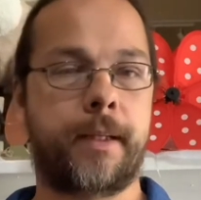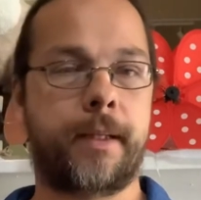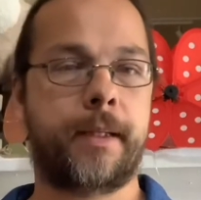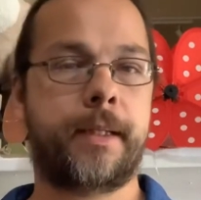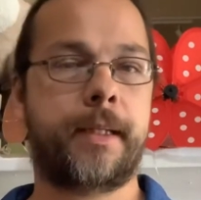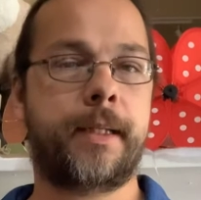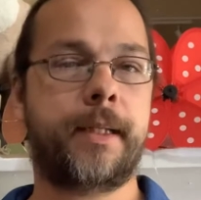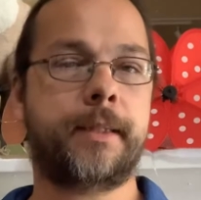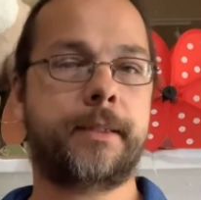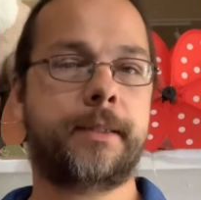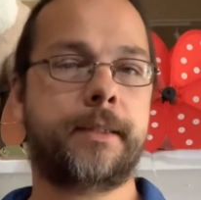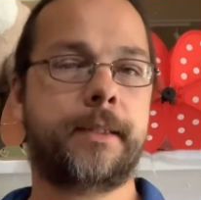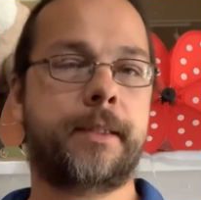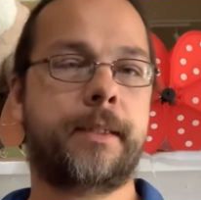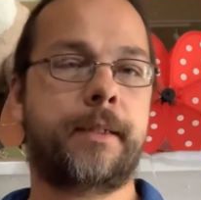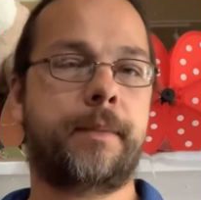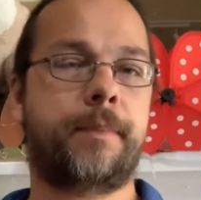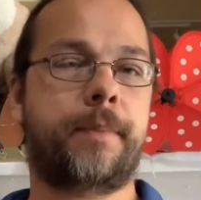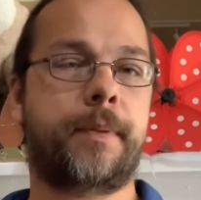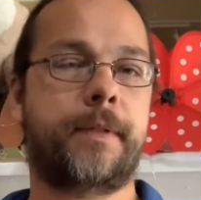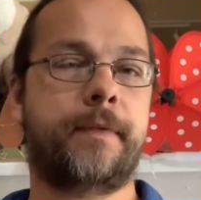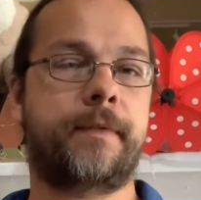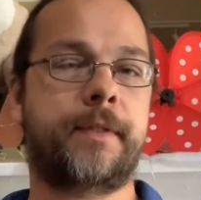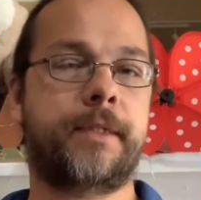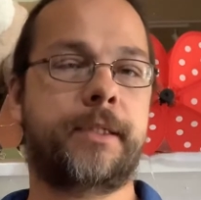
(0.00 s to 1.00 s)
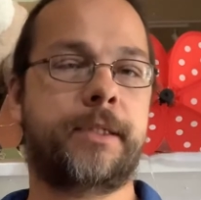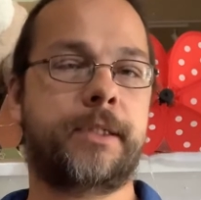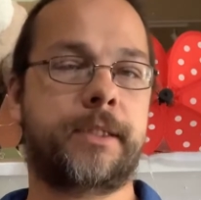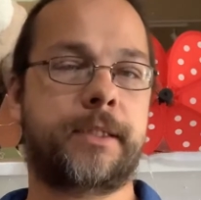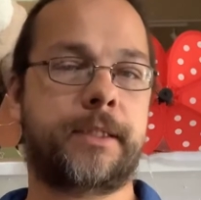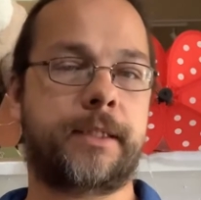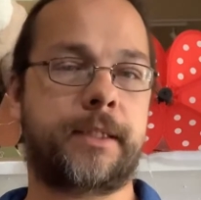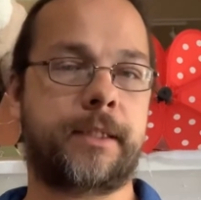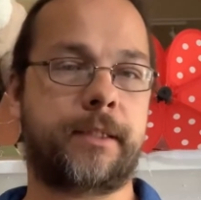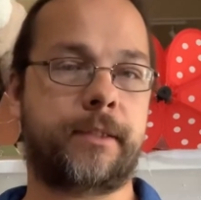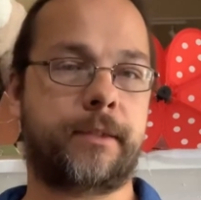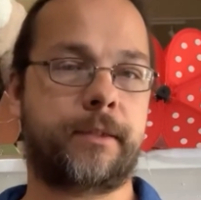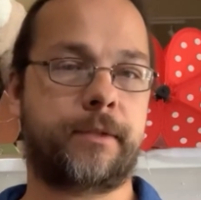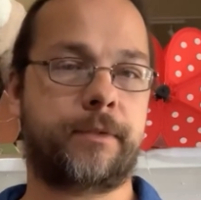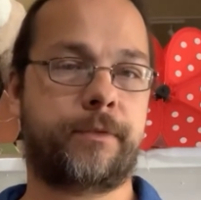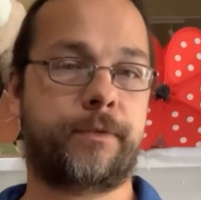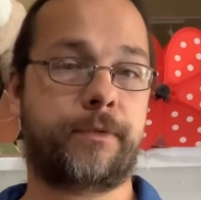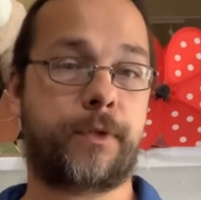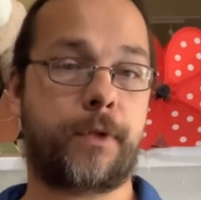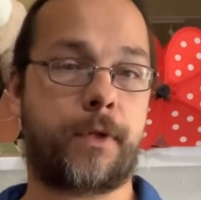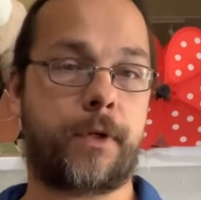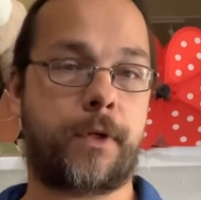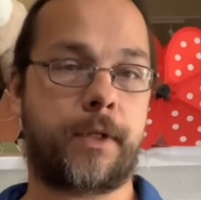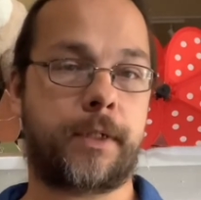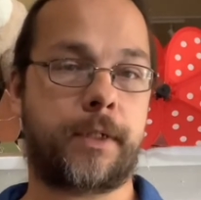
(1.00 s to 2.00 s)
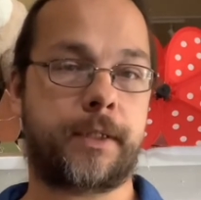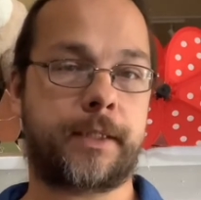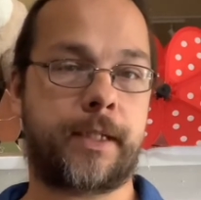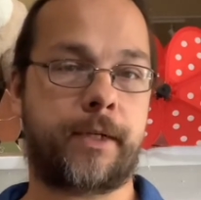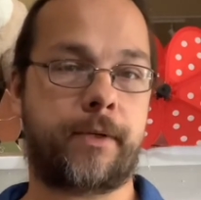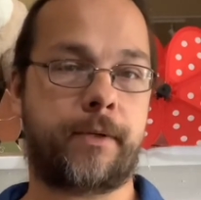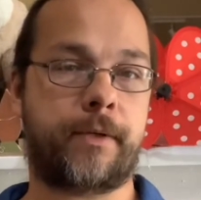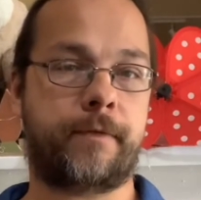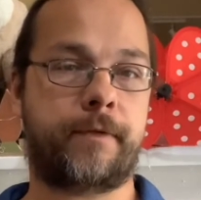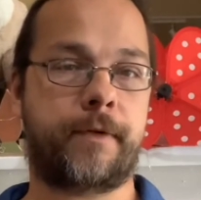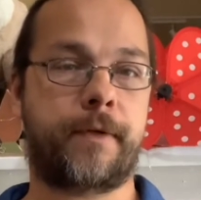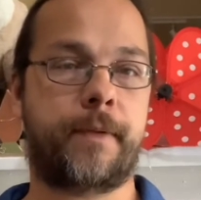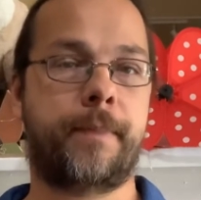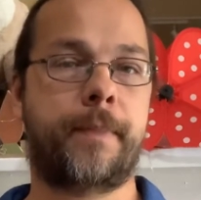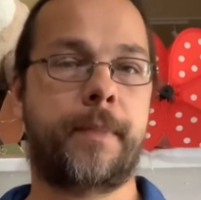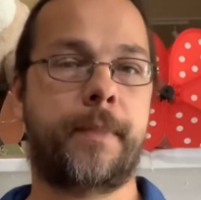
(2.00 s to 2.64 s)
He has a couple of interesting flaws, however.